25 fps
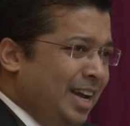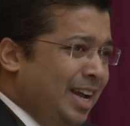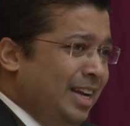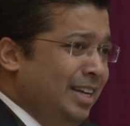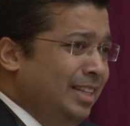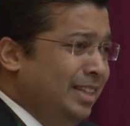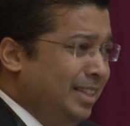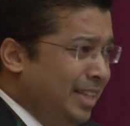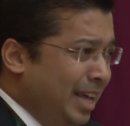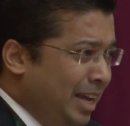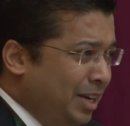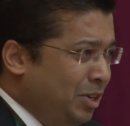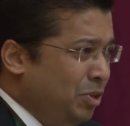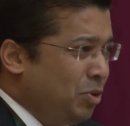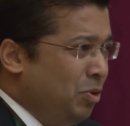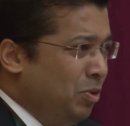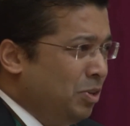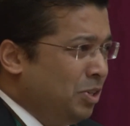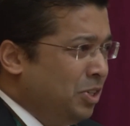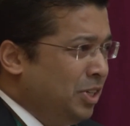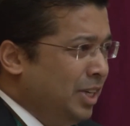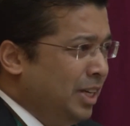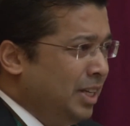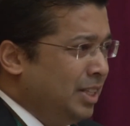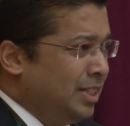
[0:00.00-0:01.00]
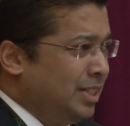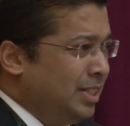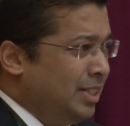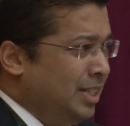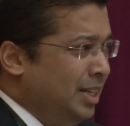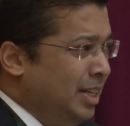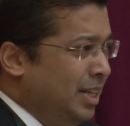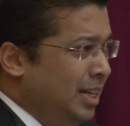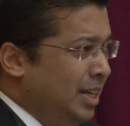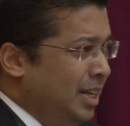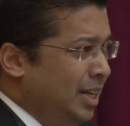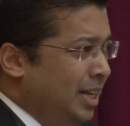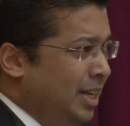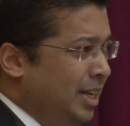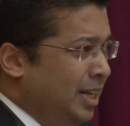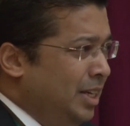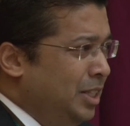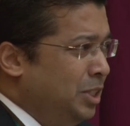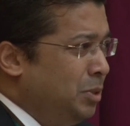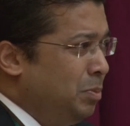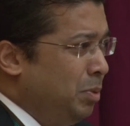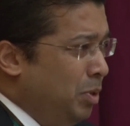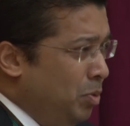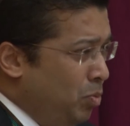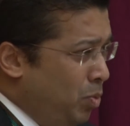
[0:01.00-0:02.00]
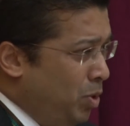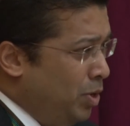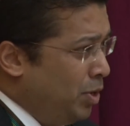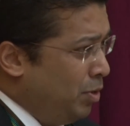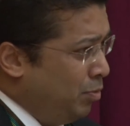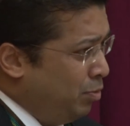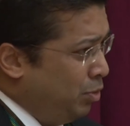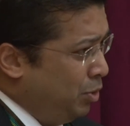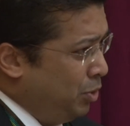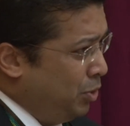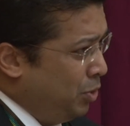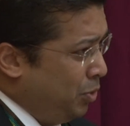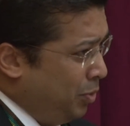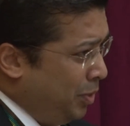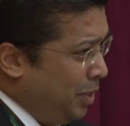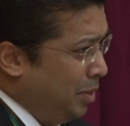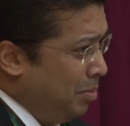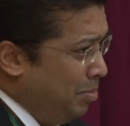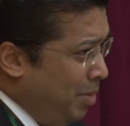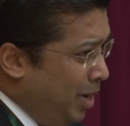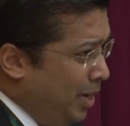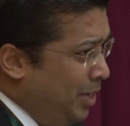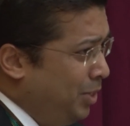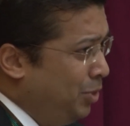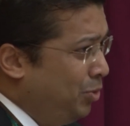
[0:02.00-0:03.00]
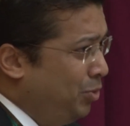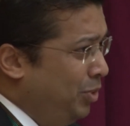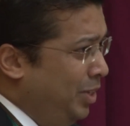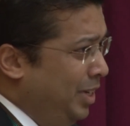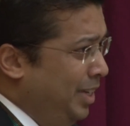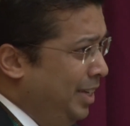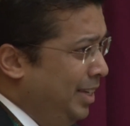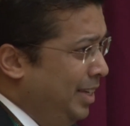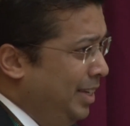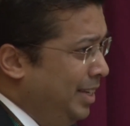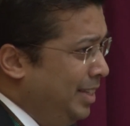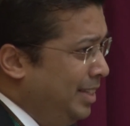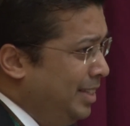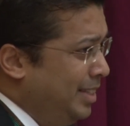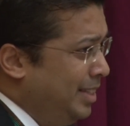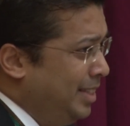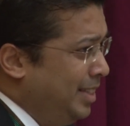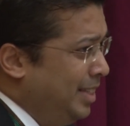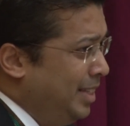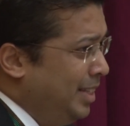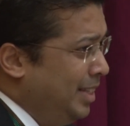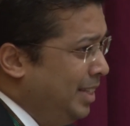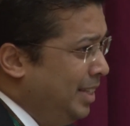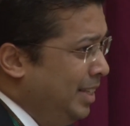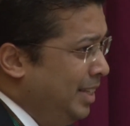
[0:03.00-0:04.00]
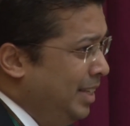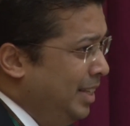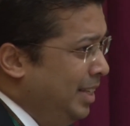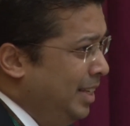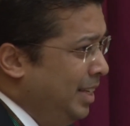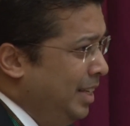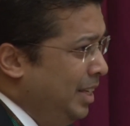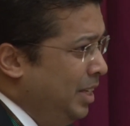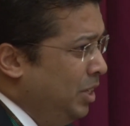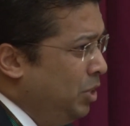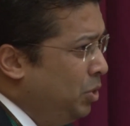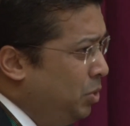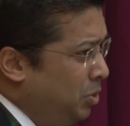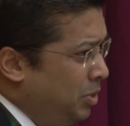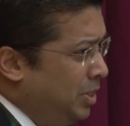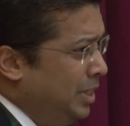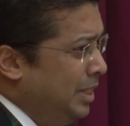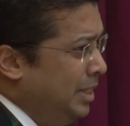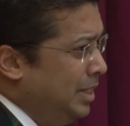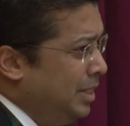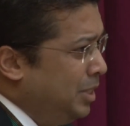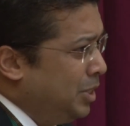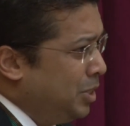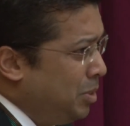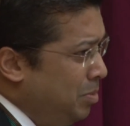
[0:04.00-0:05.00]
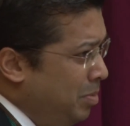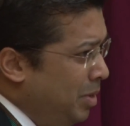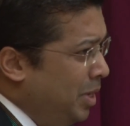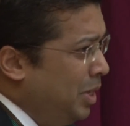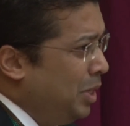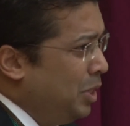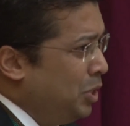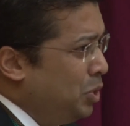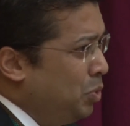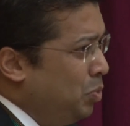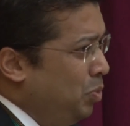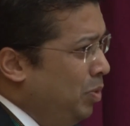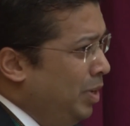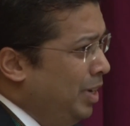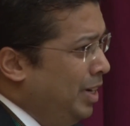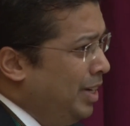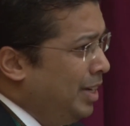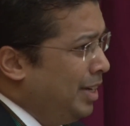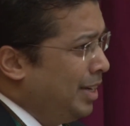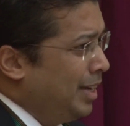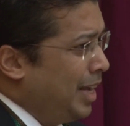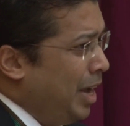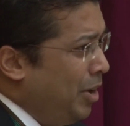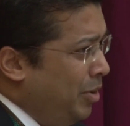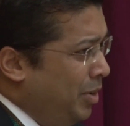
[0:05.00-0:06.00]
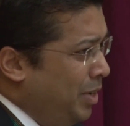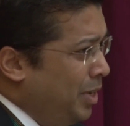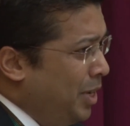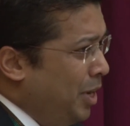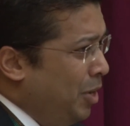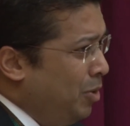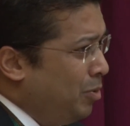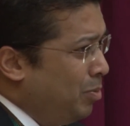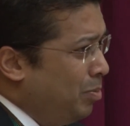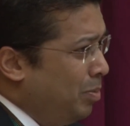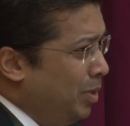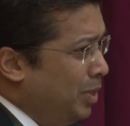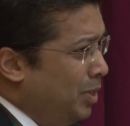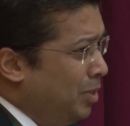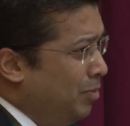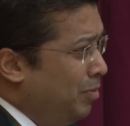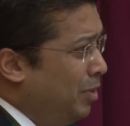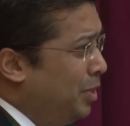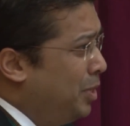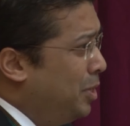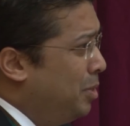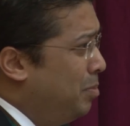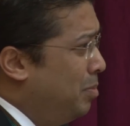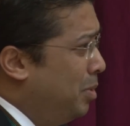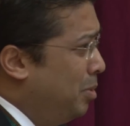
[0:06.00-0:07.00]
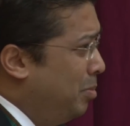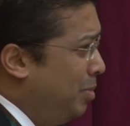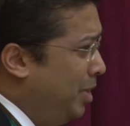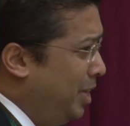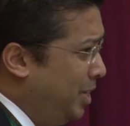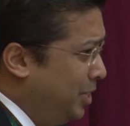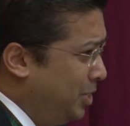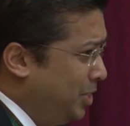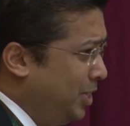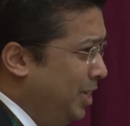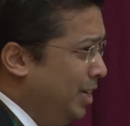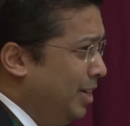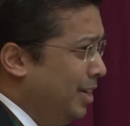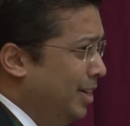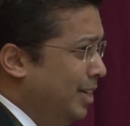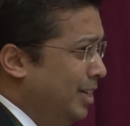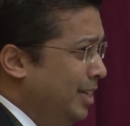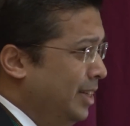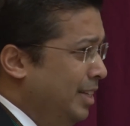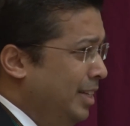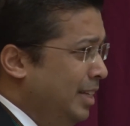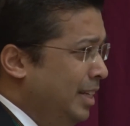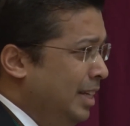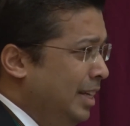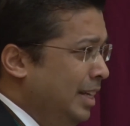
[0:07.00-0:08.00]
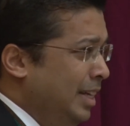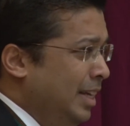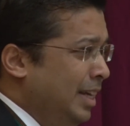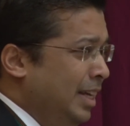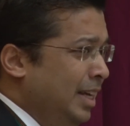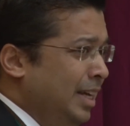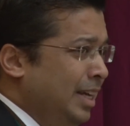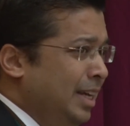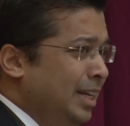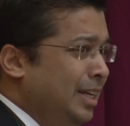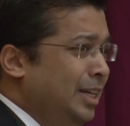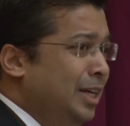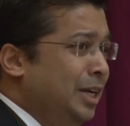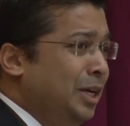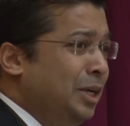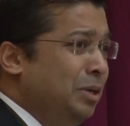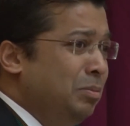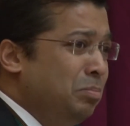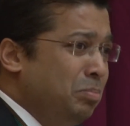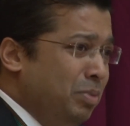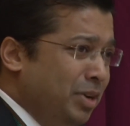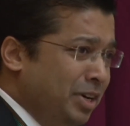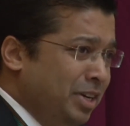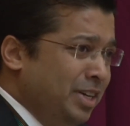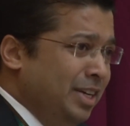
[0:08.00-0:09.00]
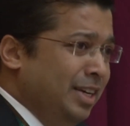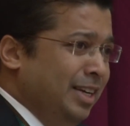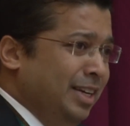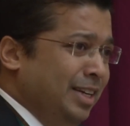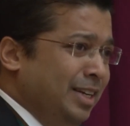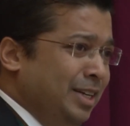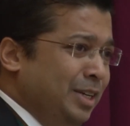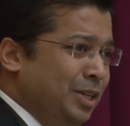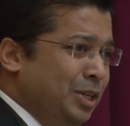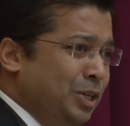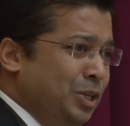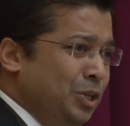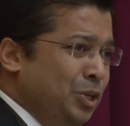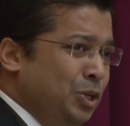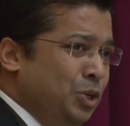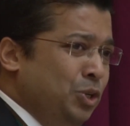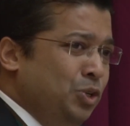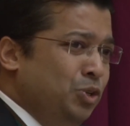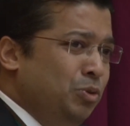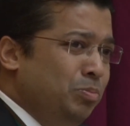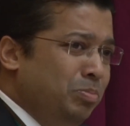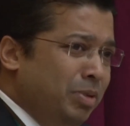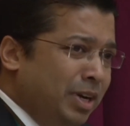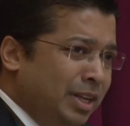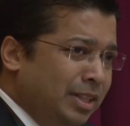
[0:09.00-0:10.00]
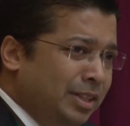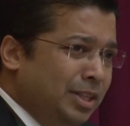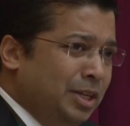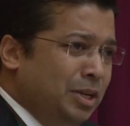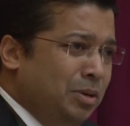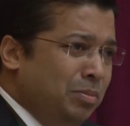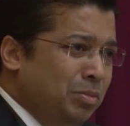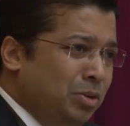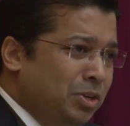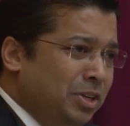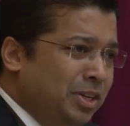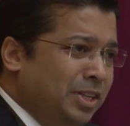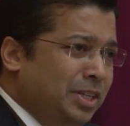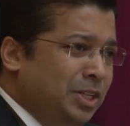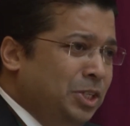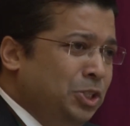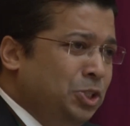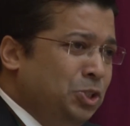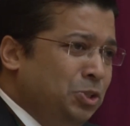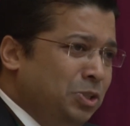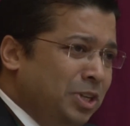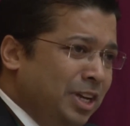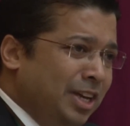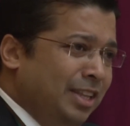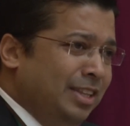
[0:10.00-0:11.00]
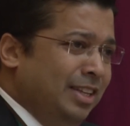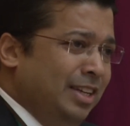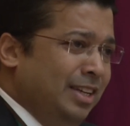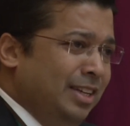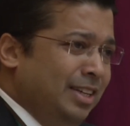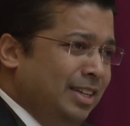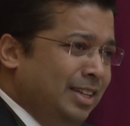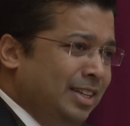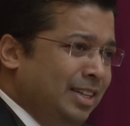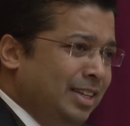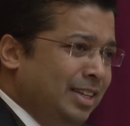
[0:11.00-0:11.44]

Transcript: And in that context, it has been wonderful during my 3 years to see the tremendous work carried out by the Venerable Mahasangha here in Britain to bring the communities together.